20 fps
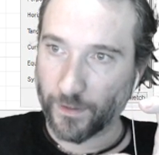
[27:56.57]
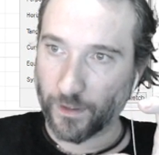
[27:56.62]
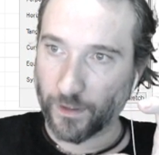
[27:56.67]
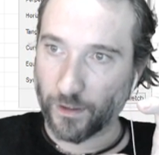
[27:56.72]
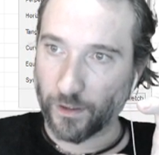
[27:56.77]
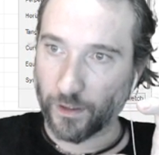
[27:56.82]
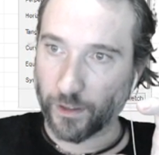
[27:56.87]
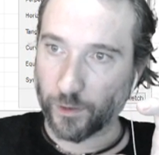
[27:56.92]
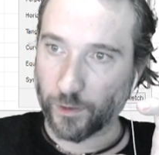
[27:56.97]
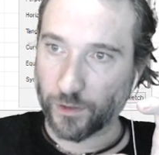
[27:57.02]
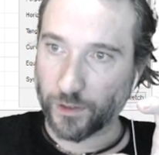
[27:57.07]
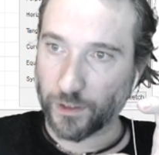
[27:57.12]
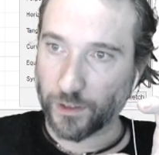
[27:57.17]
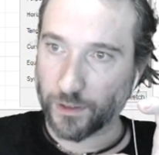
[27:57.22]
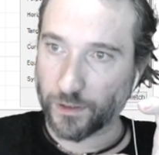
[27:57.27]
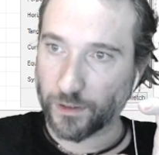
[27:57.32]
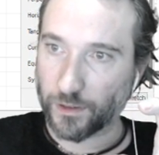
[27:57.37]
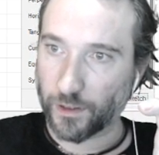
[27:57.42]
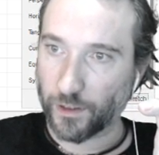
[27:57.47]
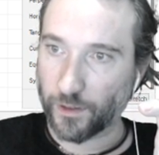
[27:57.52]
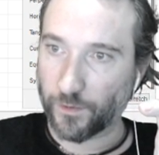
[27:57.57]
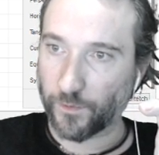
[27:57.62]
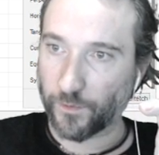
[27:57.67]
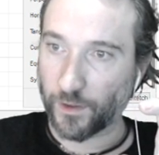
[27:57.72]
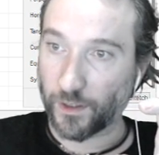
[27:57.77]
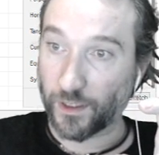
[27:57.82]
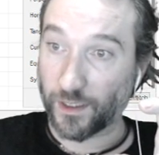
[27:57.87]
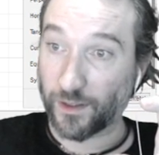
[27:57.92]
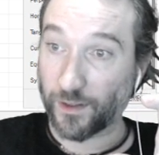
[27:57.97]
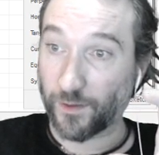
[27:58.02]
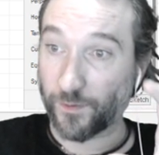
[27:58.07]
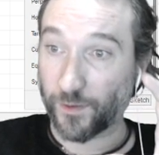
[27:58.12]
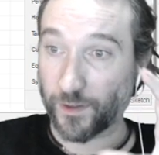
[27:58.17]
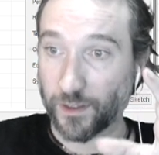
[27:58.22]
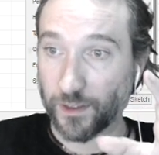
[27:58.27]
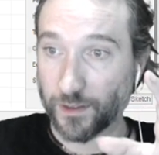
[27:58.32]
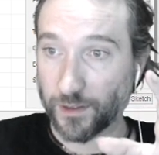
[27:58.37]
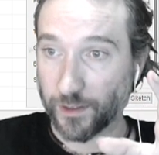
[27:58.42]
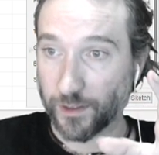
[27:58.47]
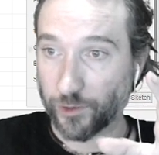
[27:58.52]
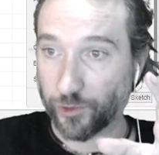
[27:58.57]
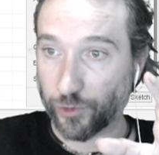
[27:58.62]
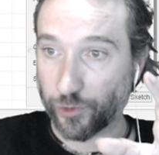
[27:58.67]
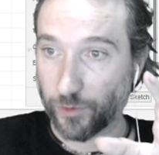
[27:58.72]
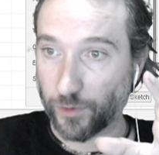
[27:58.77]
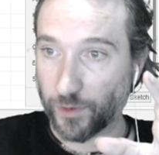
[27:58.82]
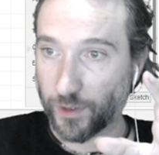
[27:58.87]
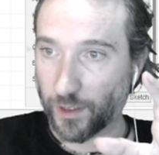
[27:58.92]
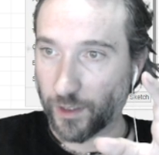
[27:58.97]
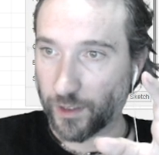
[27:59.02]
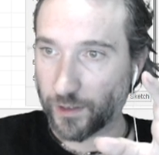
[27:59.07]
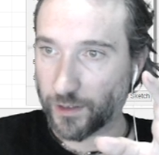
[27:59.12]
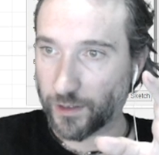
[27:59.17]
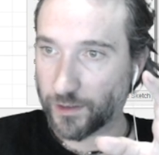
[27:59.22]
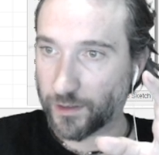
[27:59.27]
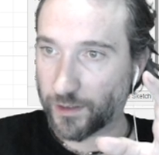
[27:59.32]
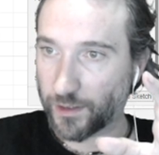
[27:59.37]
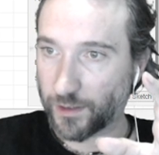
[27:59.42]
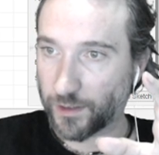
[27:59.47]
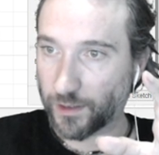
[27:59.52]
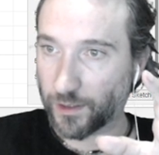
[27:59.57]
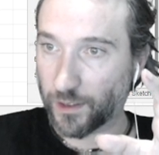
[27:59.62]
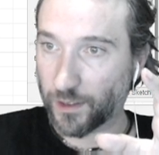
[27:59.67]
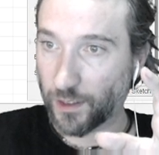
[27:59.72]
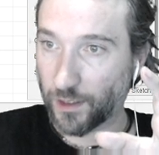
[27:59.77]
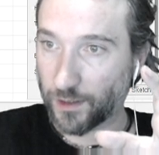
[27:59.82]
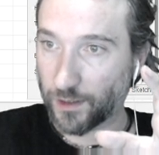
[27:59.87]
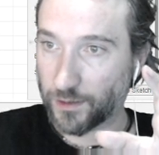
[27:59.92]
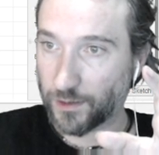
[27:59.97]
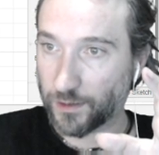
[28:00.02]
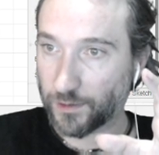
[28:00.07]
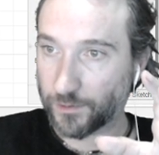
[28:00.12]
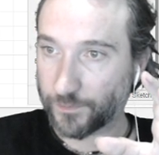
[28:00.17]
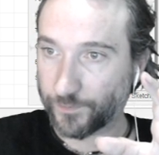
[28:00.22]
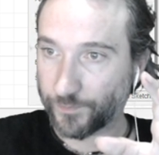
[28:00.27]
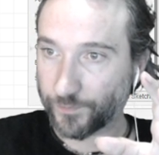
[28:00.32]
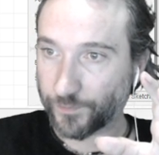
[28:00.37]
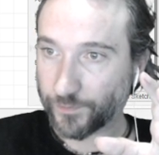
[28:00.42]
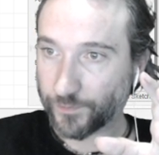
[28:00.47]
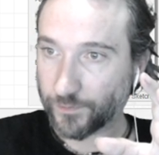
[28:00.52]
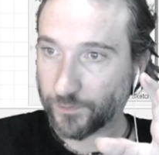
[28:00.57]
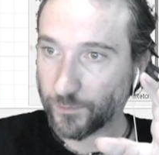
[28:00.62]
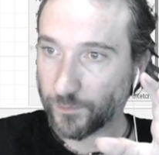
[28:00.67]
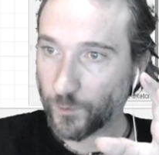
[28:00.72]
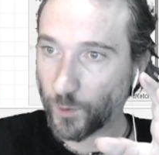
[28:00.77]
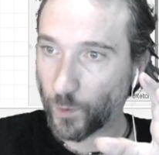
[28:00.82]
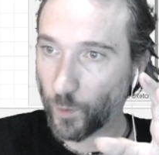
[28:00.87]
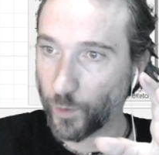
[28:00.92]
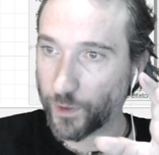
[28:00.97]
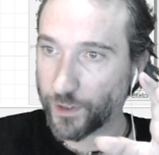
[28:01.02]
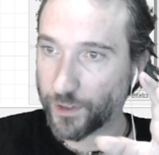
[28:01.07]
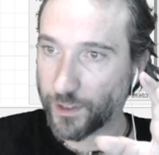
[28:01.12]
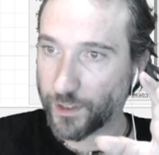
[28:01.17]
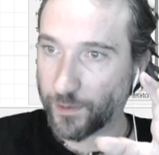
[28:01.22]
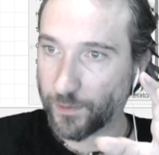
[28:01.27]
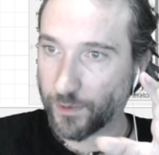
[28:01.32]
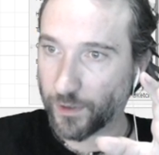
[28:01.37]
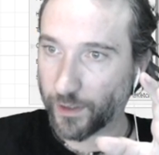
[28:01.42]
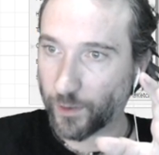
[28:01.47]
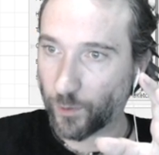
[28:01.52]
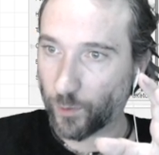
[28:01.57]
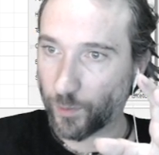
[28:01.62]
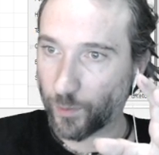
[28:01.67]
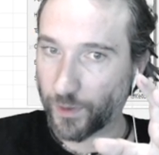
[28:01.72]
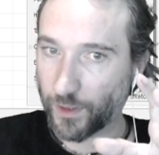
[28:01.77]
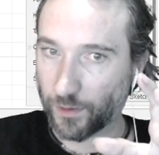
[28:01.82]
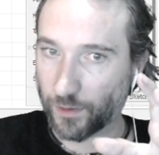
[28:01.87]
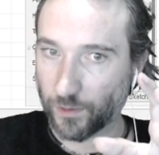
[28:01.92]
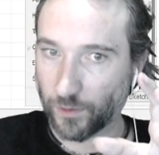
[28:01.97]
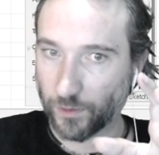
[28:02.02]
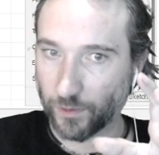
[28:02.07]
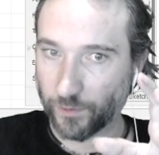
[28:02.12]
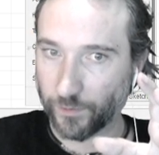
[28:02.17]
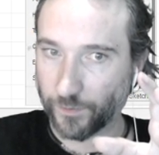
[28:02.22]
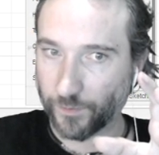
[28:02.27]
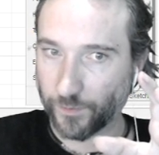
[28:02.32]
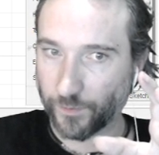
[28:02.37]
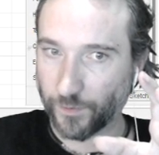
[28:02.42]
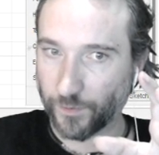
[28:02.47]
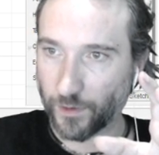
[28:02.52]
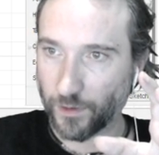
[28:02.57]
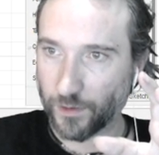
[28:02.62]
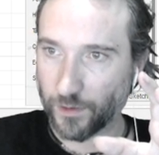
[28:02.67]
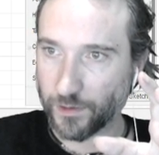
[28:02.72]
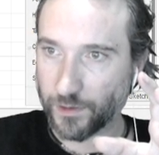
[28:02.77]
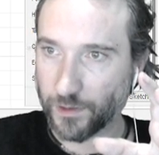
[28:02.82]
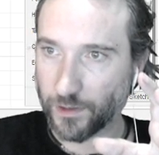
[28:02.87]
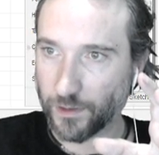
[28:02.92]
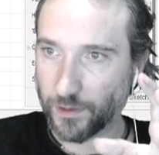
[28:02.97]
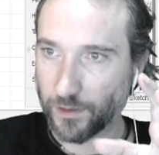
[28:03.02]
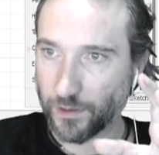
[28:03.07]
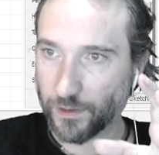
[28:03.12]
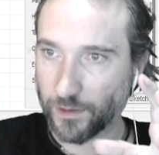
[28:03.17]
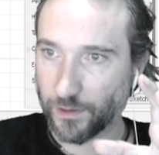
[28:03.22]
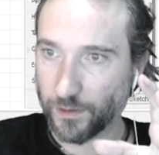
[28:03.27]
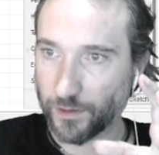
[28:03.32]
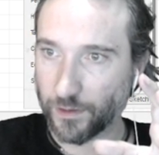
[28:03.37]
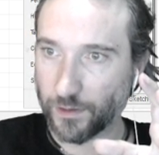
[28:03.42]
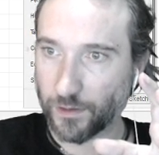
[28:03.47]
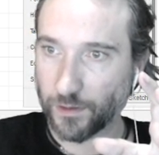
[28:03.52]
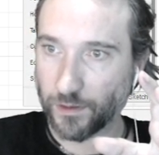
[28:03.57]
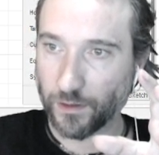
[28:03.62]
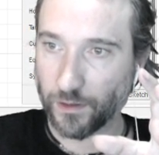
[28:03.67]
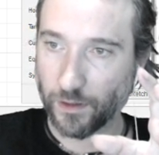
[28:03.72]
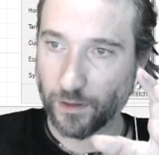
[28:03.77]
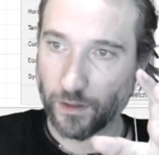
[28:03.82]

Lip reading: I could just, if it does extrude, then I just need to cut, which seems like it would be a lot faster than